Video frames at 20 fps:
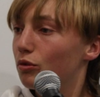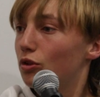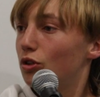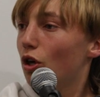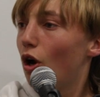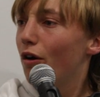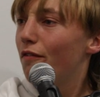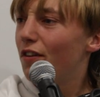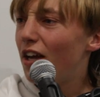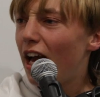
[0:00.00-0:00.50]

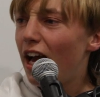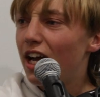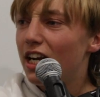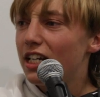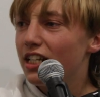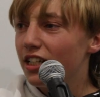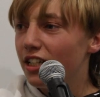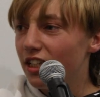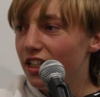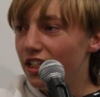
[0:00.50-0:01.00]
So if you
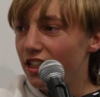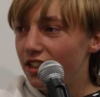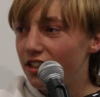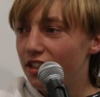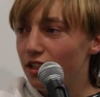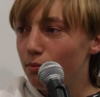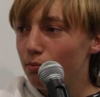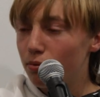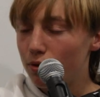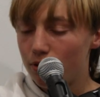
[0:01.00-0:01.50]
had any
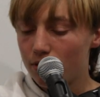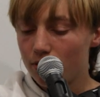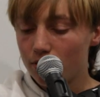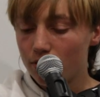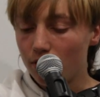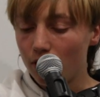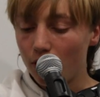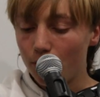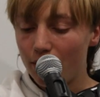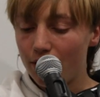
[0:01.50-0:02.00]
tips,
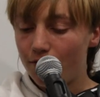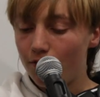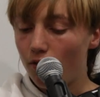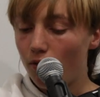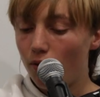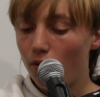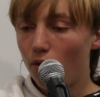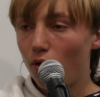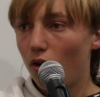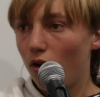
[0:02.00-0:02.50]
Louis,
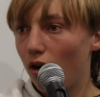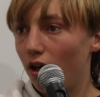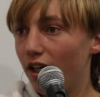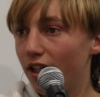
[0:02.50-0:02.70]
for,